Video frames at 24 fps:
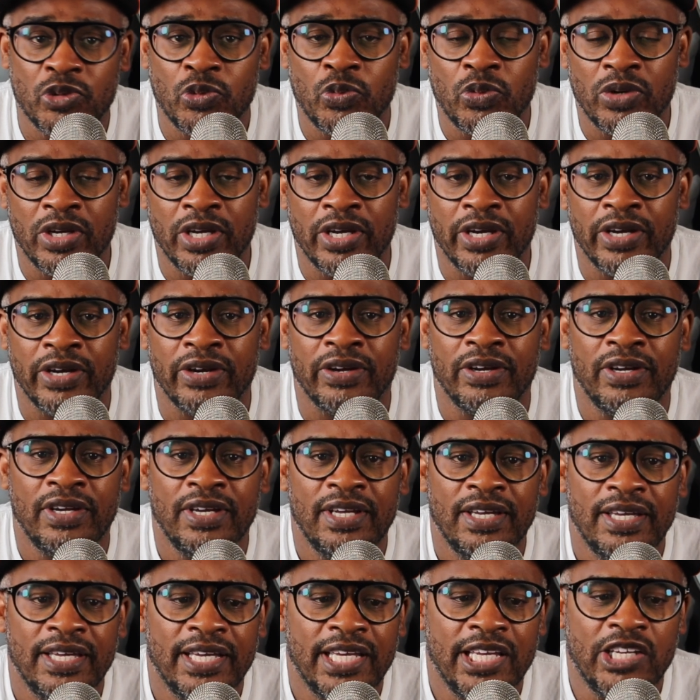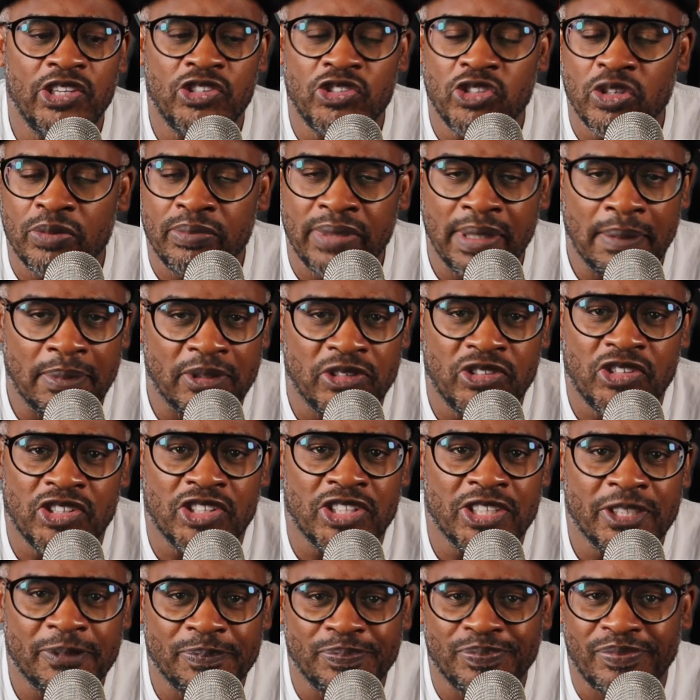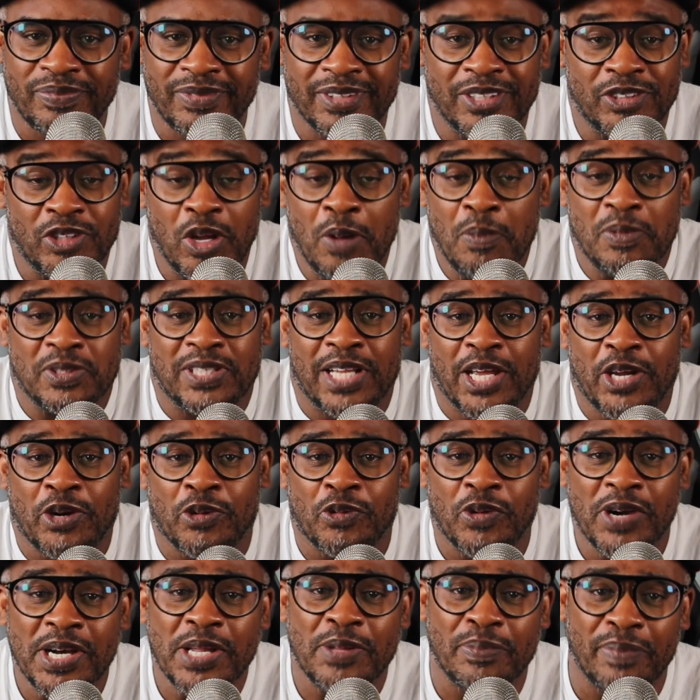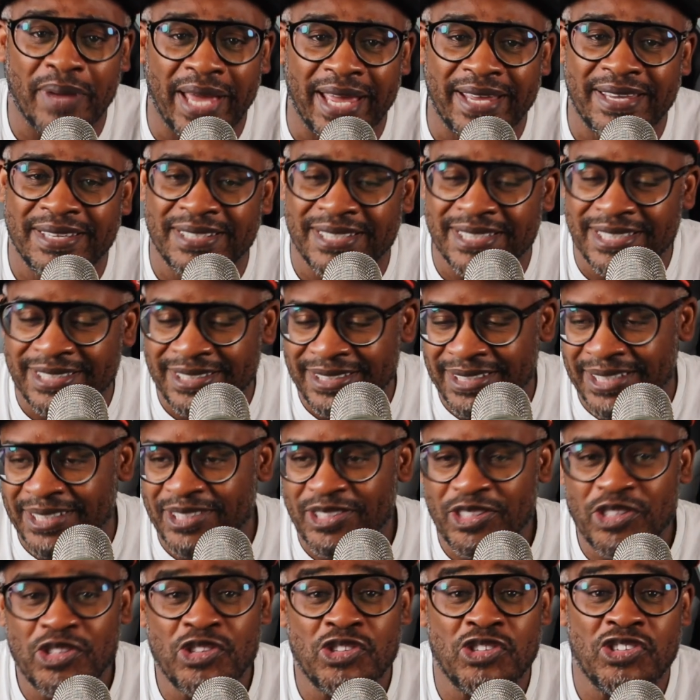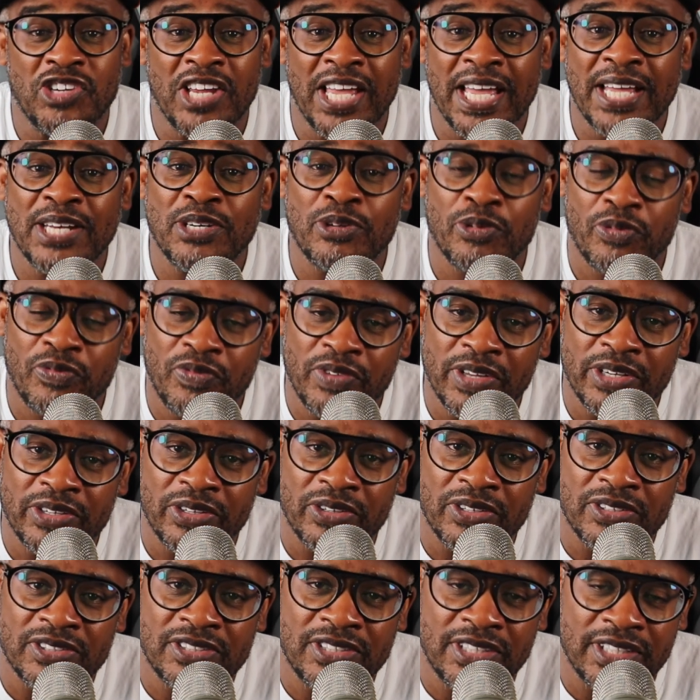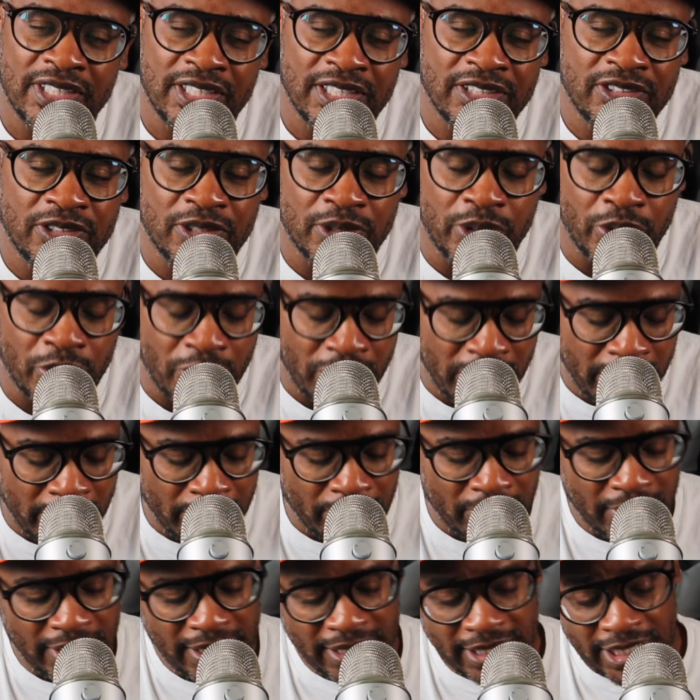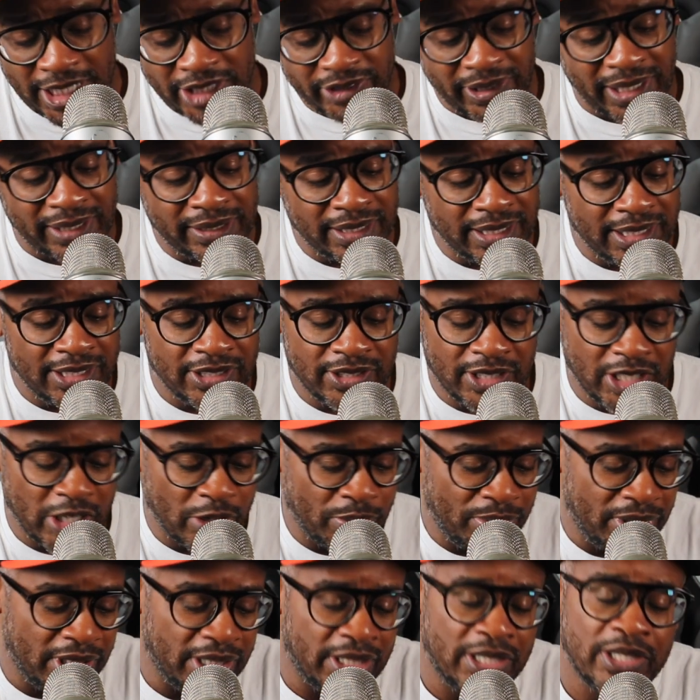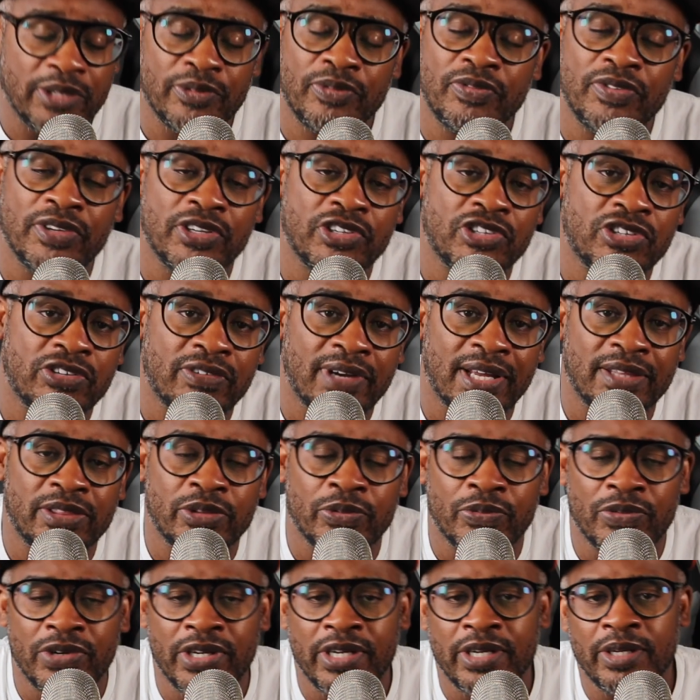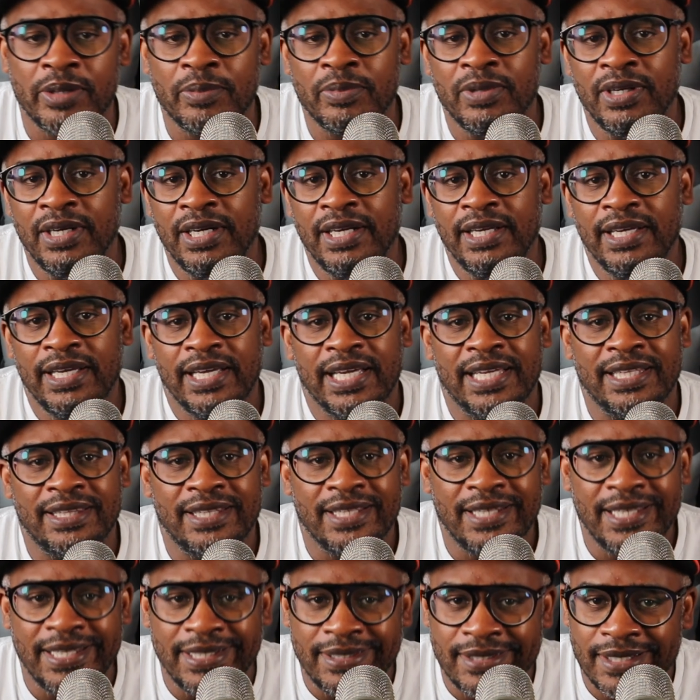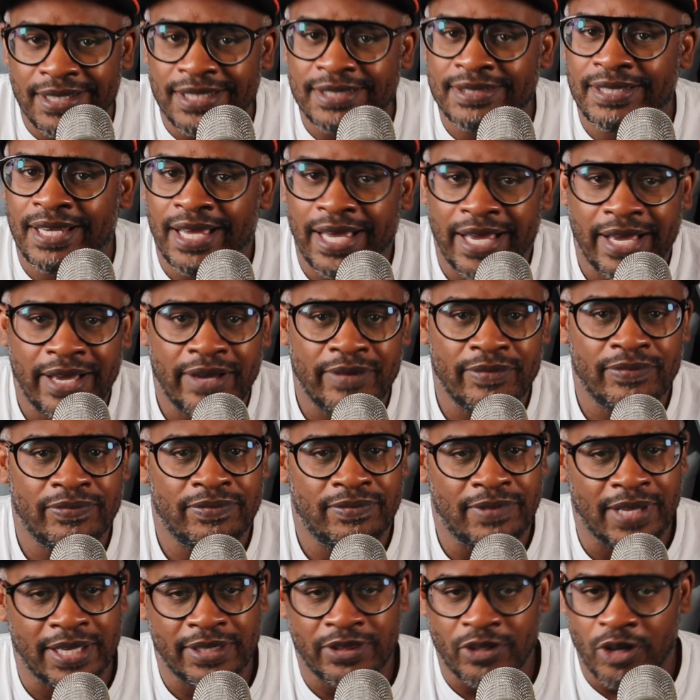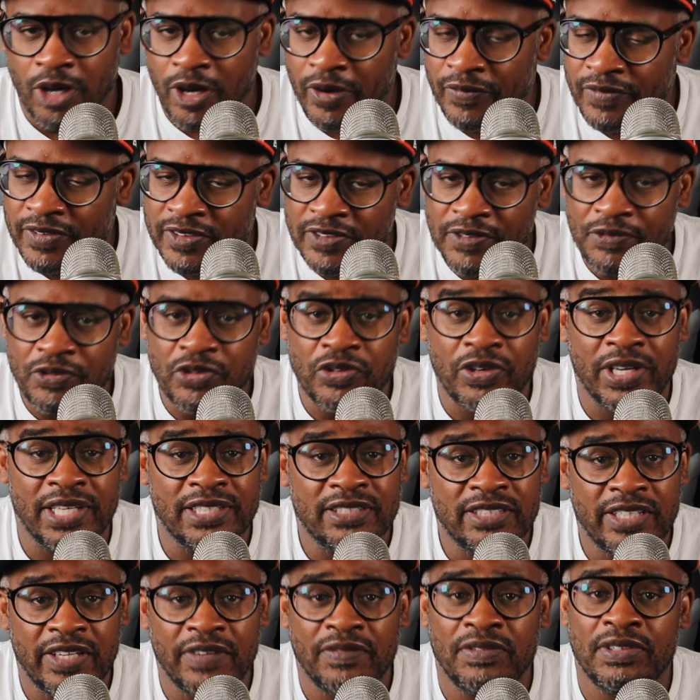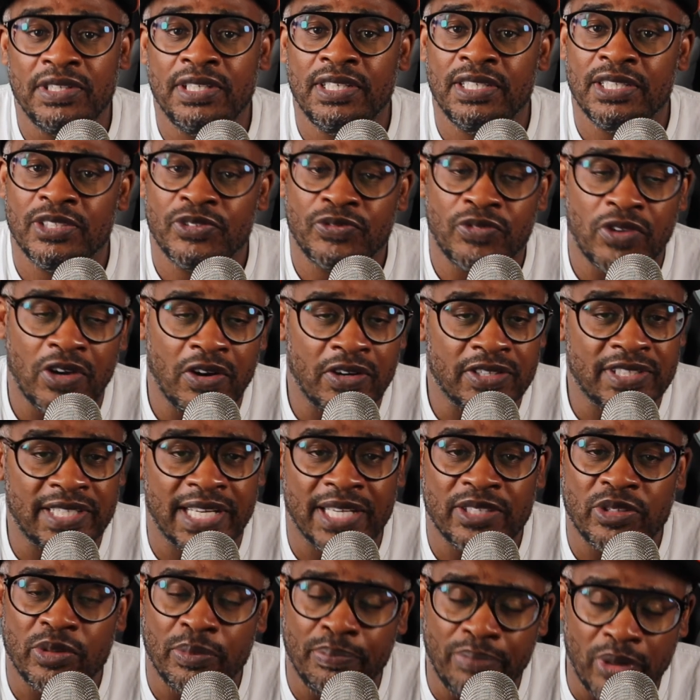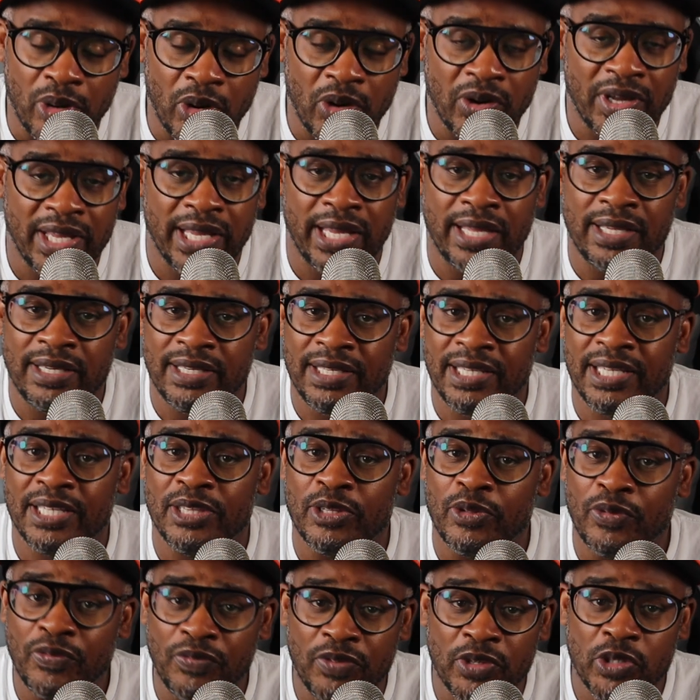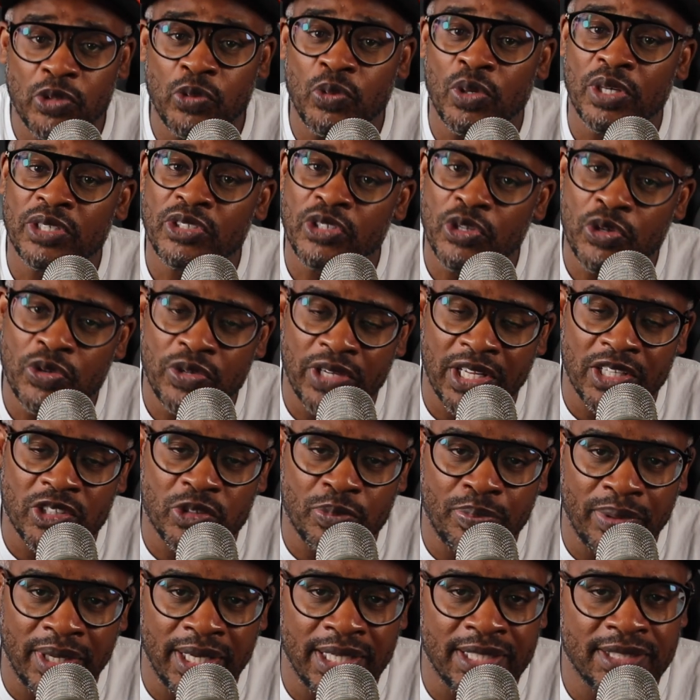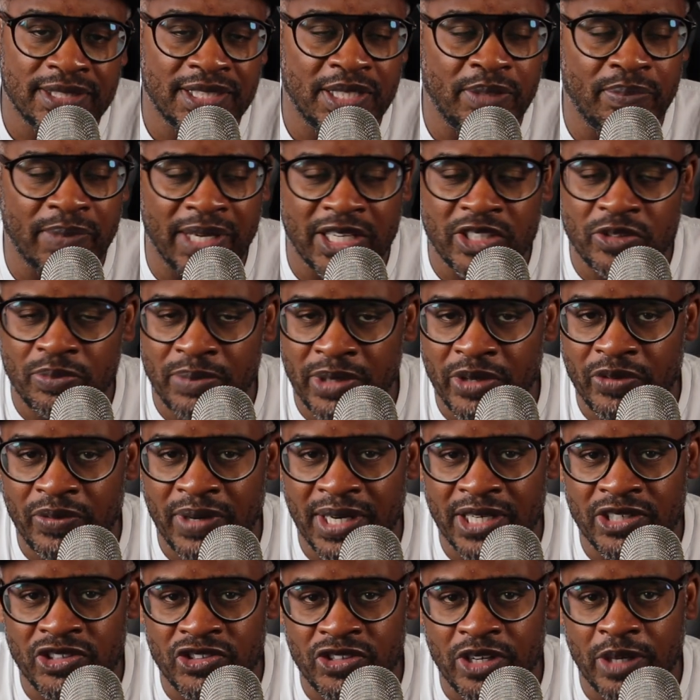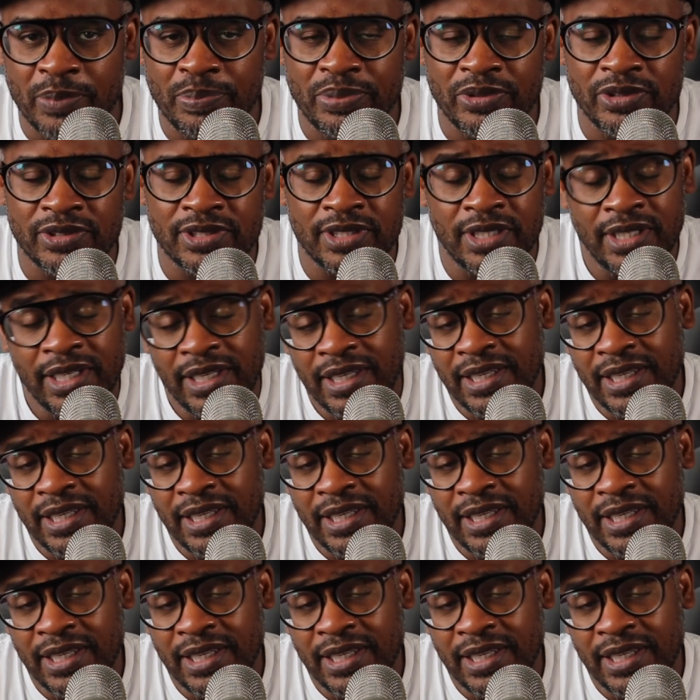where he should be able to just, it's almost like a running back in a sense, shed defenders to get to the rim. So I think he's going to be a good finisher at the rim. And then he does have like the offensive creativity as far as like the ball handling and the footwork to create space. He makes mid-range jumpers.